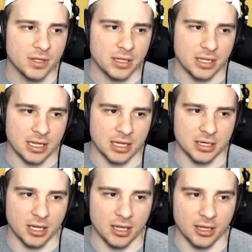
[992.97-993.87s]
And
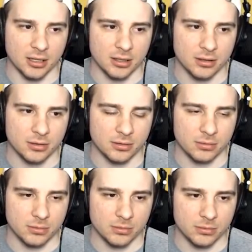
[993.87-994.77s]

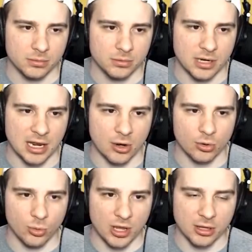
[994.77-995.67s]
not going
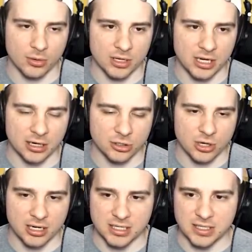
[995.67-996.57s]
away, though. Indiana
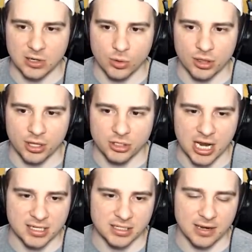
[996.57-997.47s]
trying to stick with it.
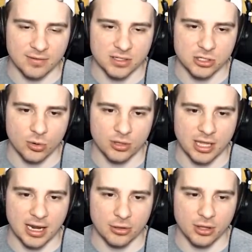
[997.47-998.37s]
Jackson Davis showing
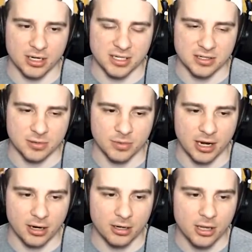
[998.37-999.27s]
that athleticism
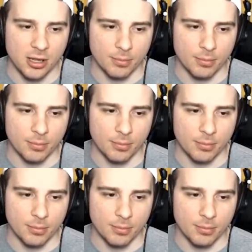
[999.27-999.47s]
there.